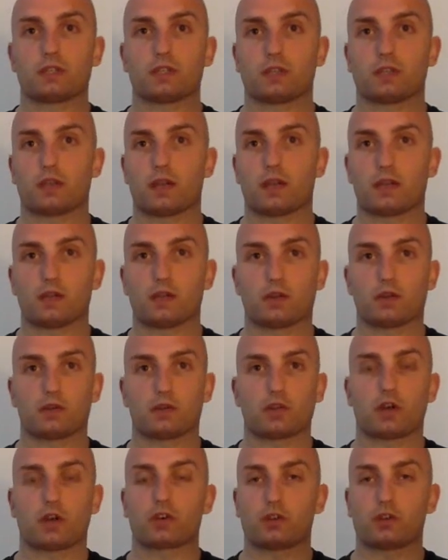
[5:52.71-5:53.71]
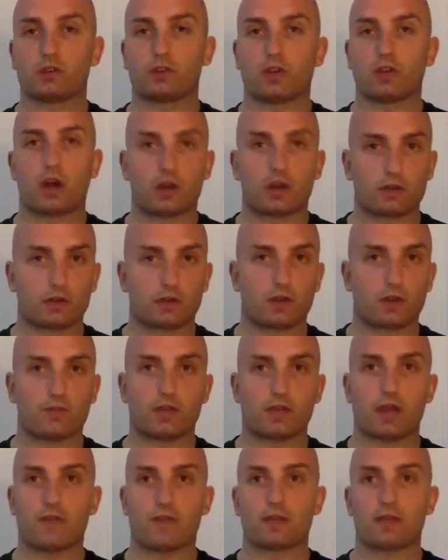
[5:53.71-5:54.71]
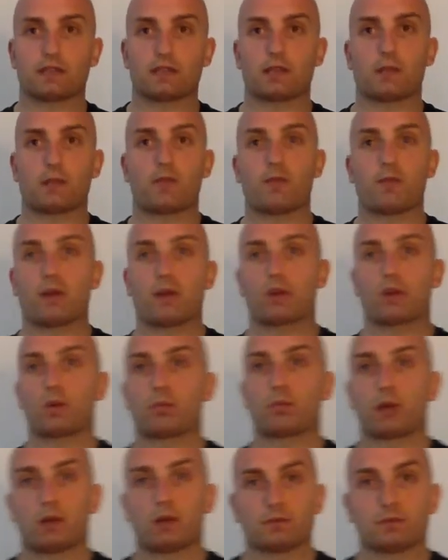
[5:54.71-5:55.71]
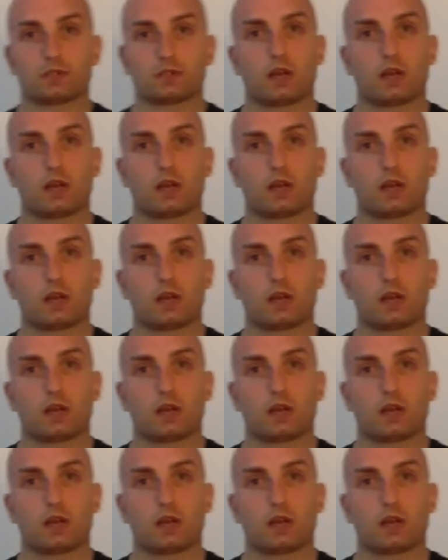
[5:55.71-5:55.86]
Talk to your doctor if you have any type of medical problems.